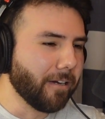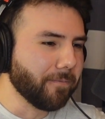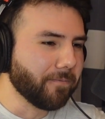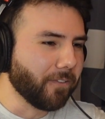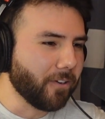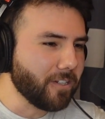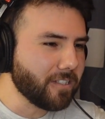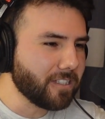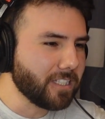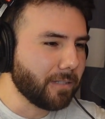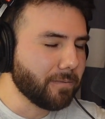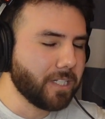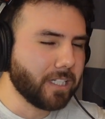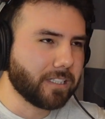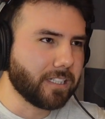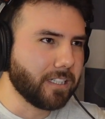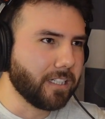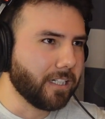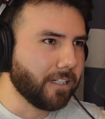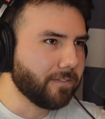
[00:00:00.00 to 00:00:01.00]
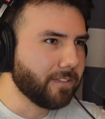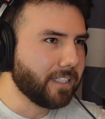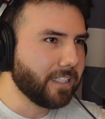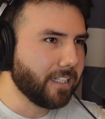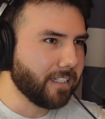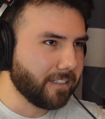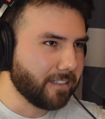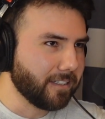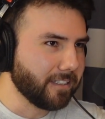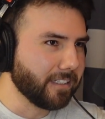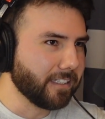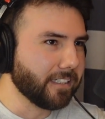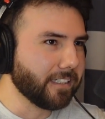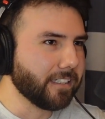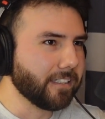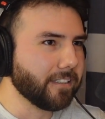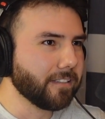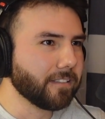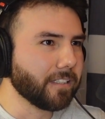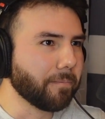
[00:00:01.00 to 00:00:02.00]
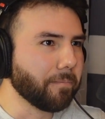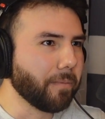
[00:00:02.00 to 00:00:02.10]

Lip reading: First subject of the